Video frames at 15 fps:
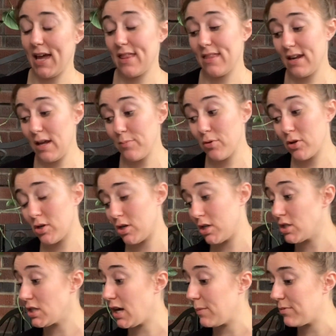and then I put it on
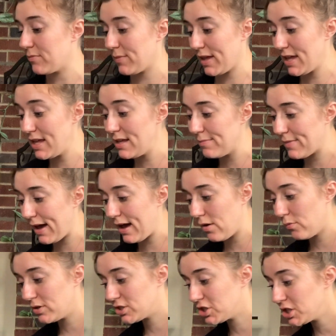top of my heat mat,
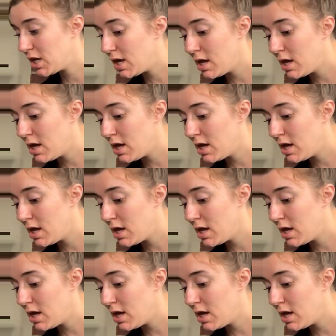which